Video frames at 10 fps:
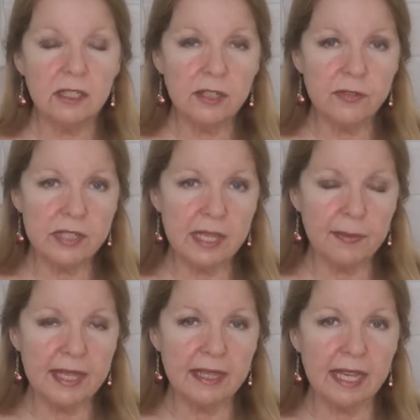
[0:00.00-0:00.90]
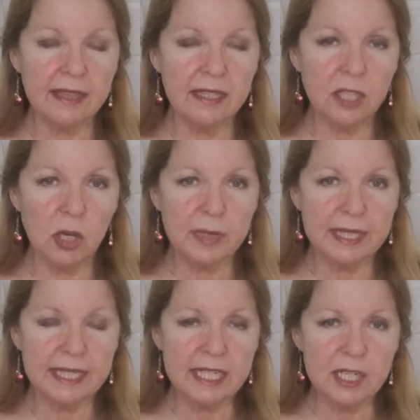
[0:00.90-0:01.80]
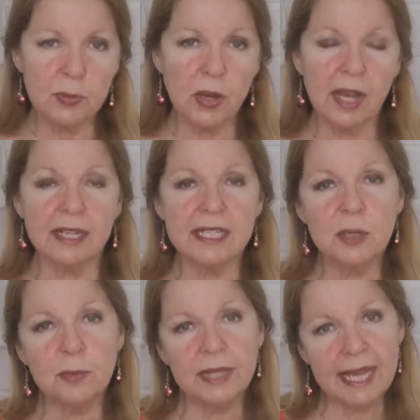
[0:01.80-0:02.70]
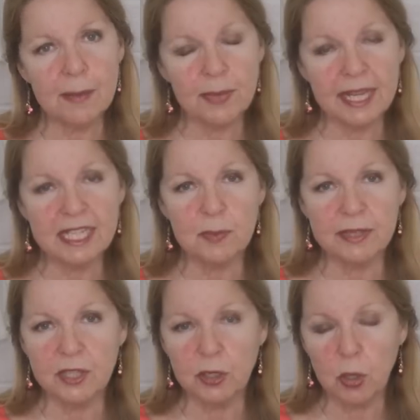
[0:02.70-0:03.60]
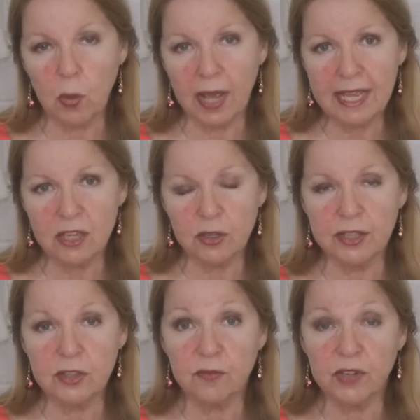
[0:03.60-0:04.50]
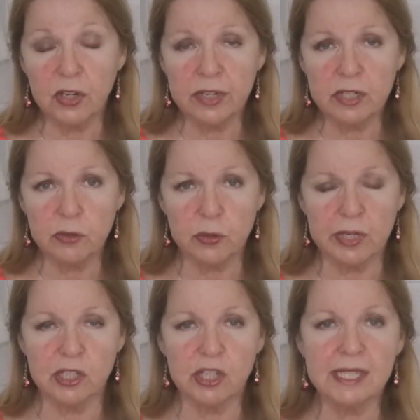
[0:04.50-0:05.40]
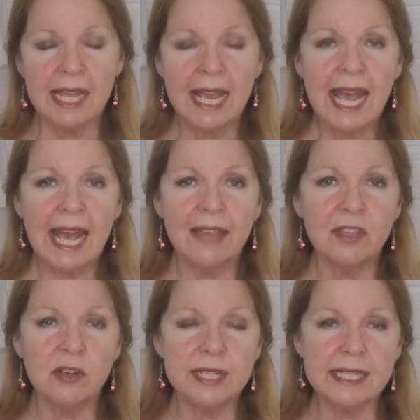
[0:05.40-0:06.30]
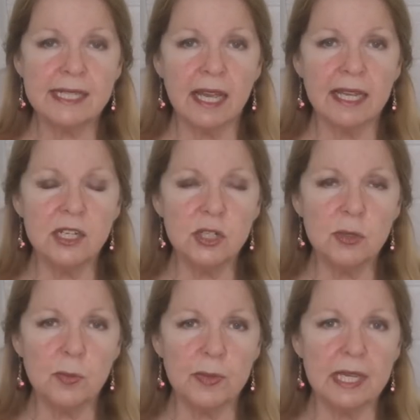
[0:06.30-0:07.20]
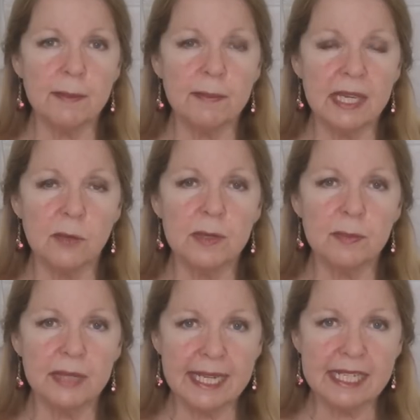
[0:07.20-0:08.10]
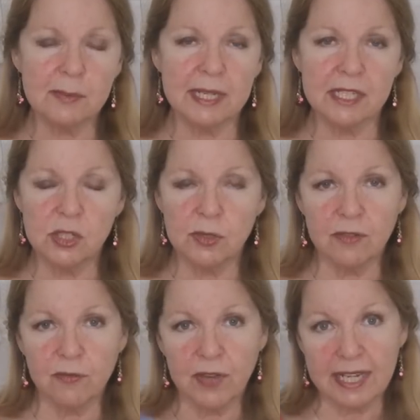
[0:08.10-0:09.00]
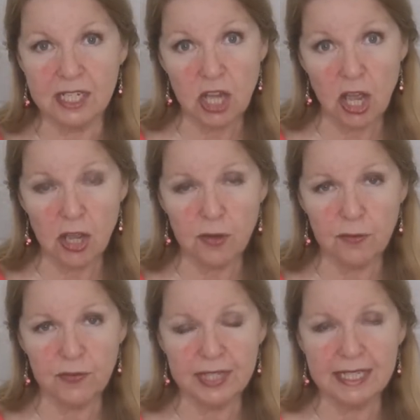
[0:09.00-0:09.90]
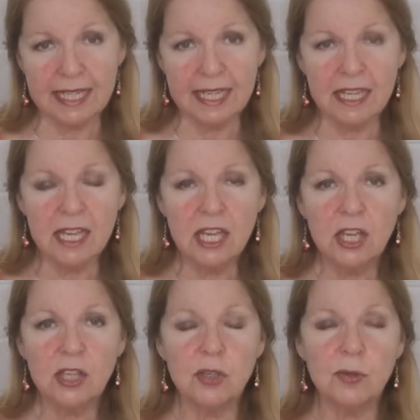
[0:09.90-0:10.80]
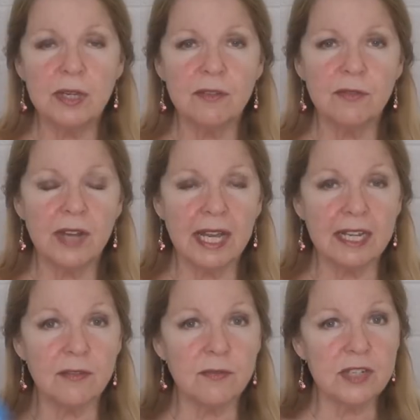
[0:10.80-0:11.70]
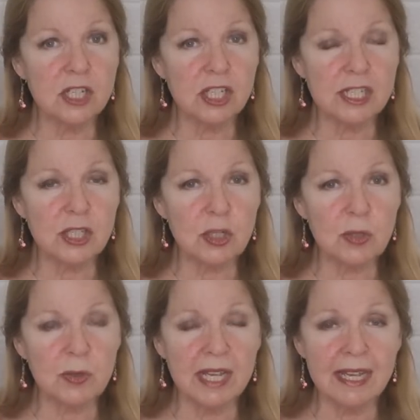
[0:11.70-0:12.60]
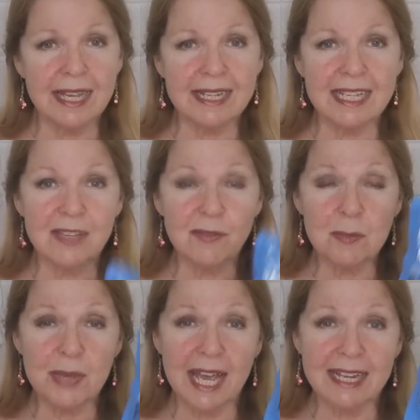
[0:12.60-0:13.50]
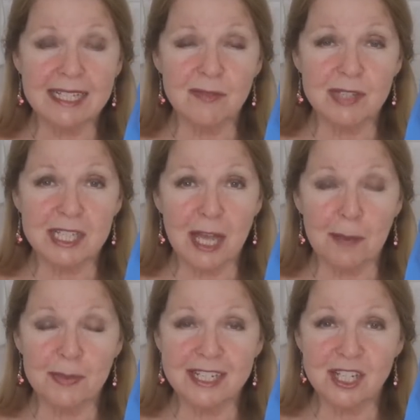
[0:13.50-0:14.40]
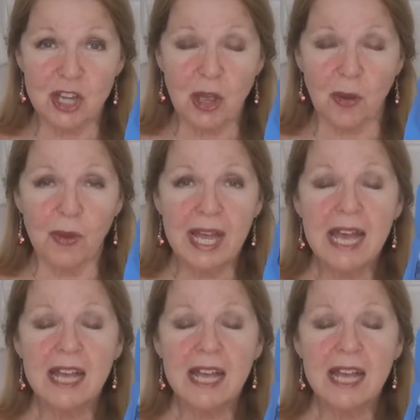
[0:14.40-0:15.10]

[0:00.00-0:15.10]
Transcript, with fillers: Look for something like the Loma Linda products. They're plant-based, but they're quite good. They're very nutritious, and they're designed to be meat replacements. You can find taco filling, you can find fishless tuna, and even packets of sloppy joe.